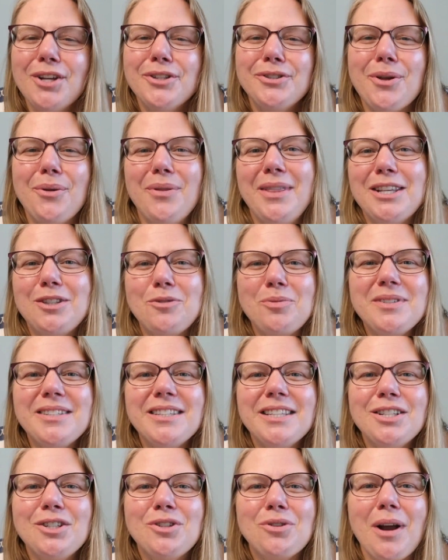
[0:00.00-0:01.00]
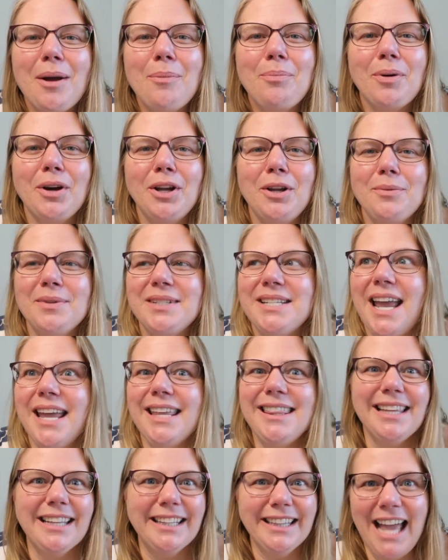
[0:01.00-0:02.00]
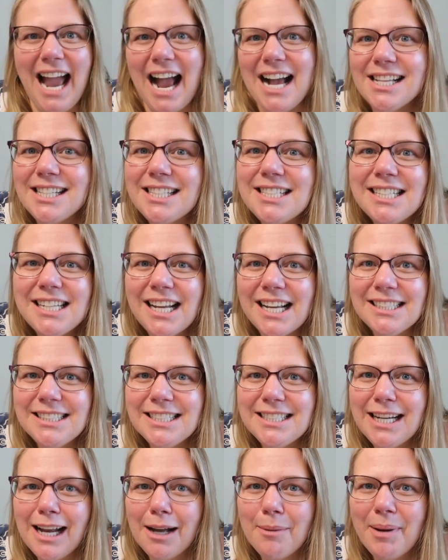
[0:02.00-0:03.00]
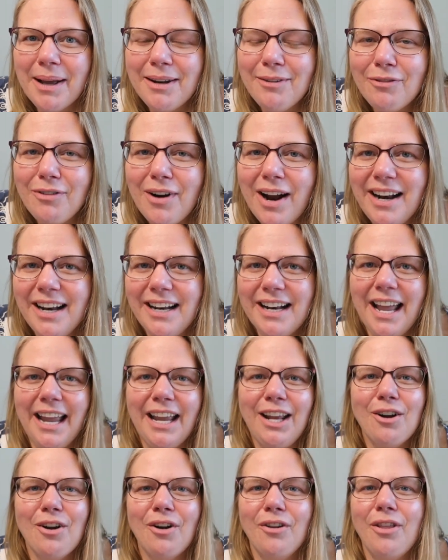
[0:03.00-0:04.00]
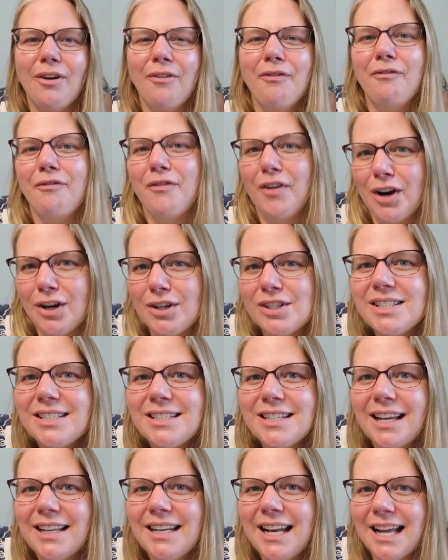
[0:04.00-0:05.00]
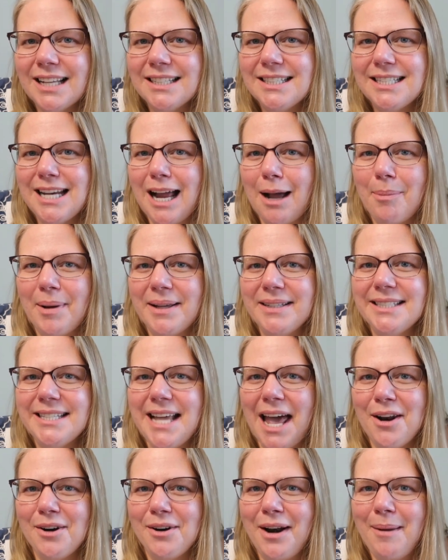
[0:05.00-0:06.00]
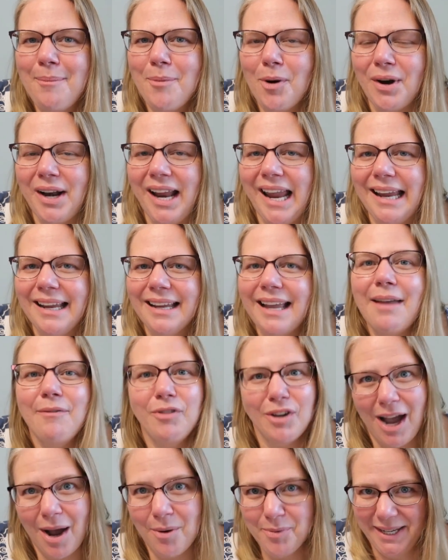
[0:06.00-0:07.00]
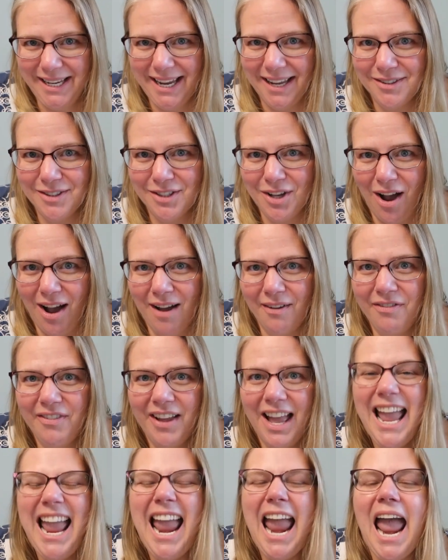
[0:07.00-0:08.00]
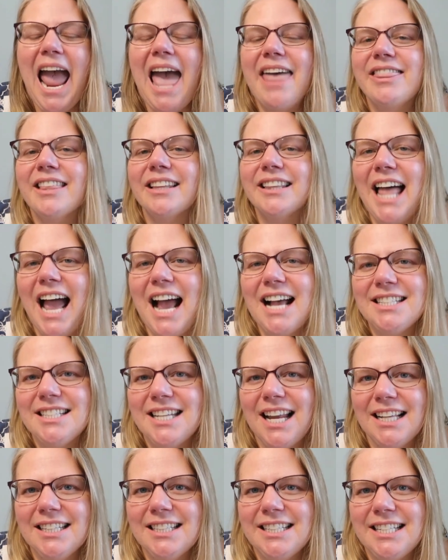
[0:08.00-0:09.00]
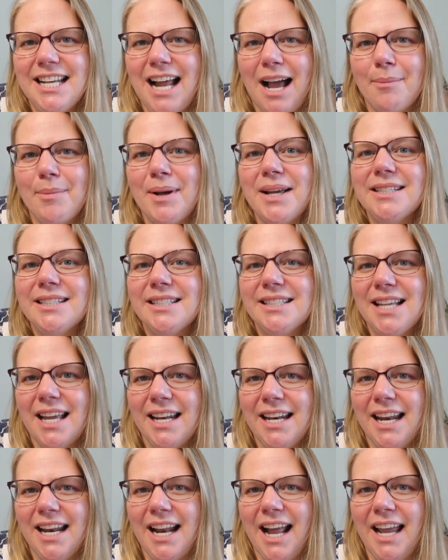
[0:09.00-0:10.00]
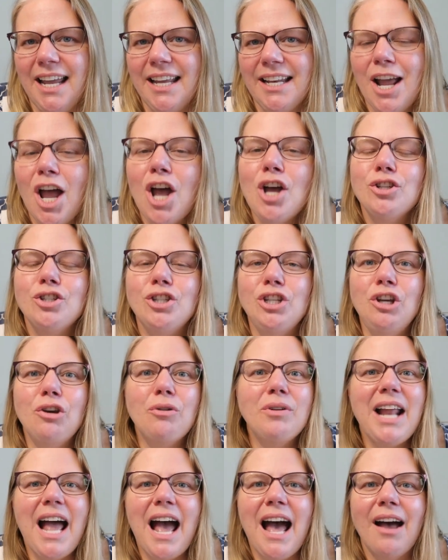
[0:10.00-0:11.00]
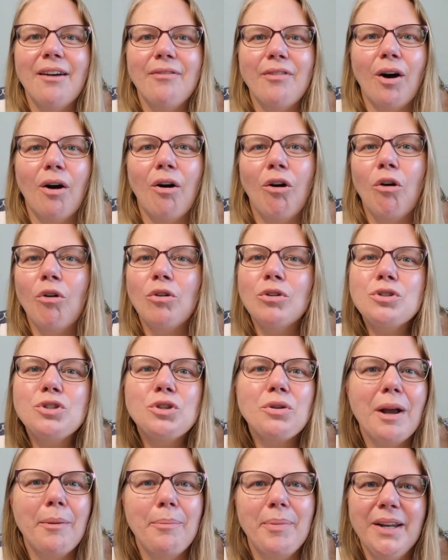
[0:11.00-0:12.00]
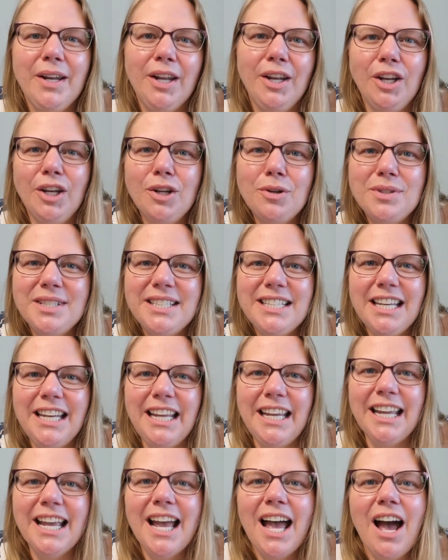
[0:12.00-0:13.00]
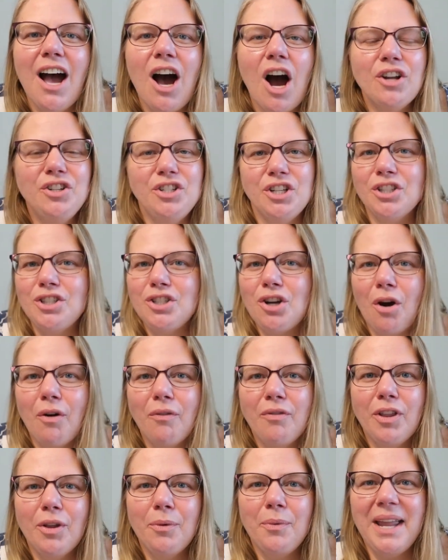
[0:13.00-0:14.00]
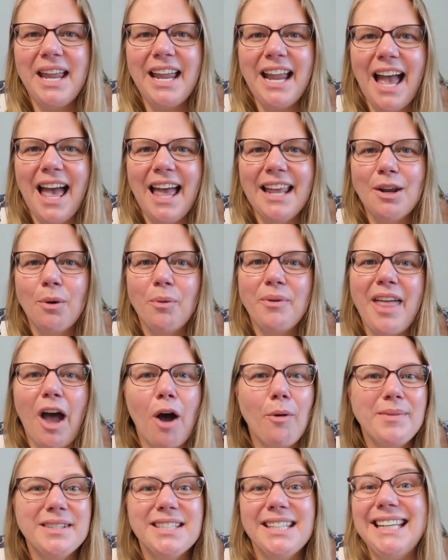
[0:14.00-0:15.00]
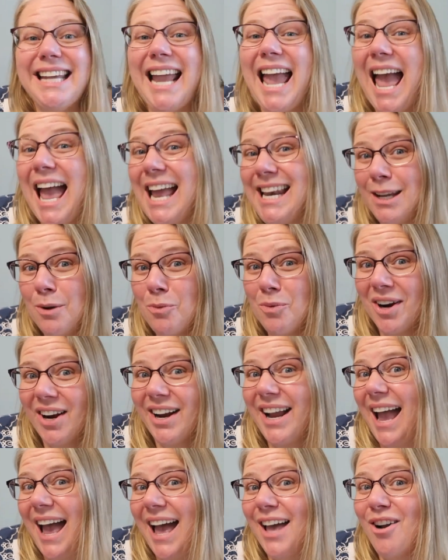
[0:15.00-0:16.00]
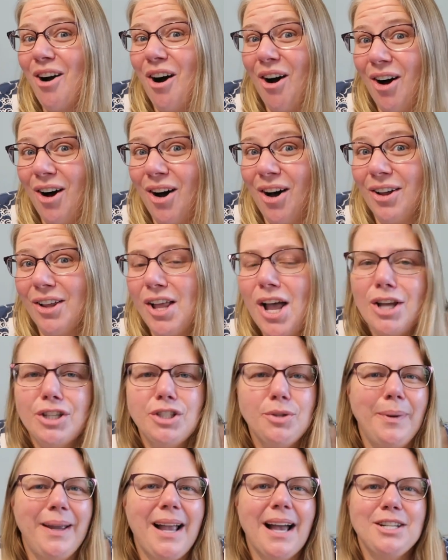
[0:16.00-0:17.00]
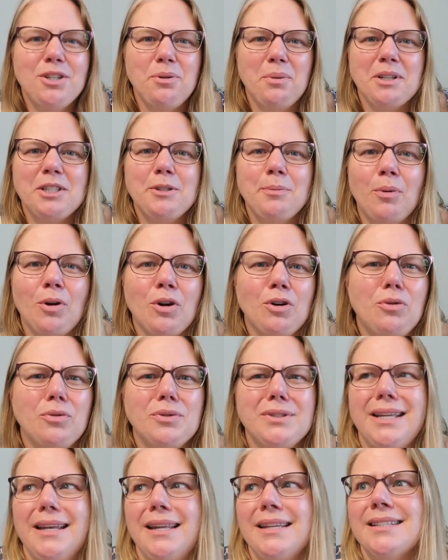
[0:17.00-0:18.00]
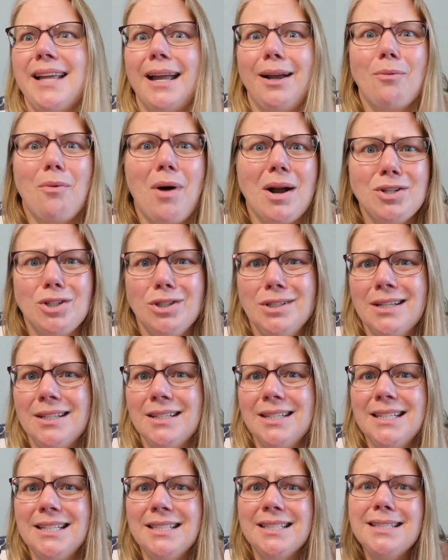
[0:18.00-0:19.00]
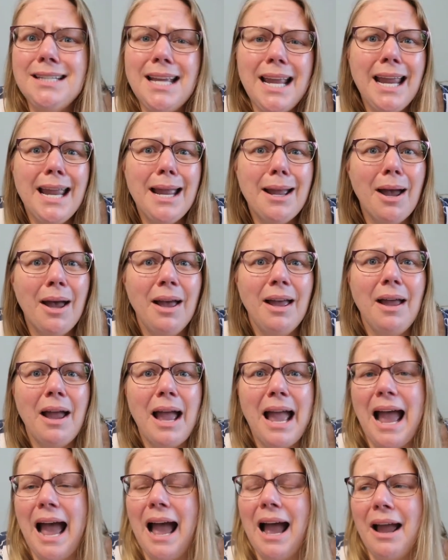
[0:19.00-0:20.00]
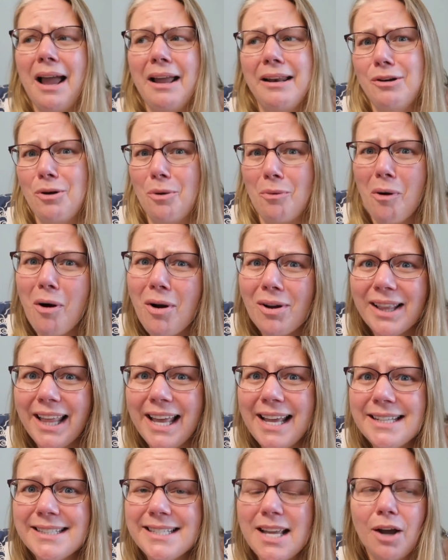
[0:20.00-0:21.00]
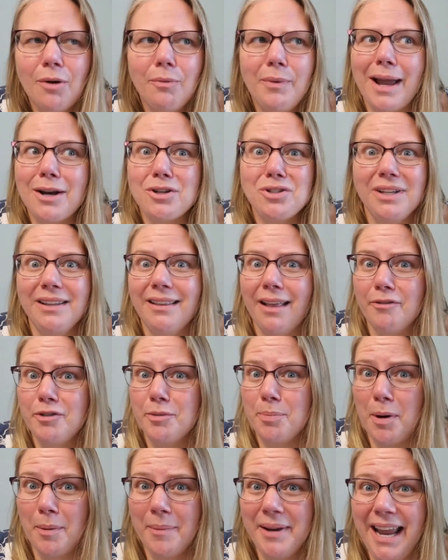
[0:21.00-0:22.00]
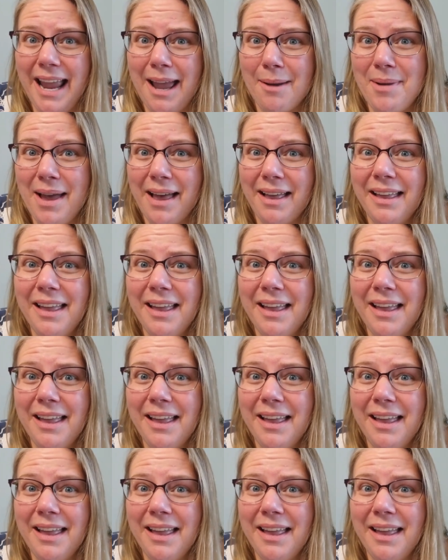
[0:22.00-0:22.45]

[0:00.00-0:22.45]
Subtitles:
So this was the trip where you would take the last nonstop on Friday night or the first nonstop on Saturday morning if you got weekends off, and the last nonstop Sunday night. So you could have a whole trip in a new city just over the weekend without missing any work at all. So we got to explore cool cities like Washington, D.C., New Orleans. We actually loved Birmingham,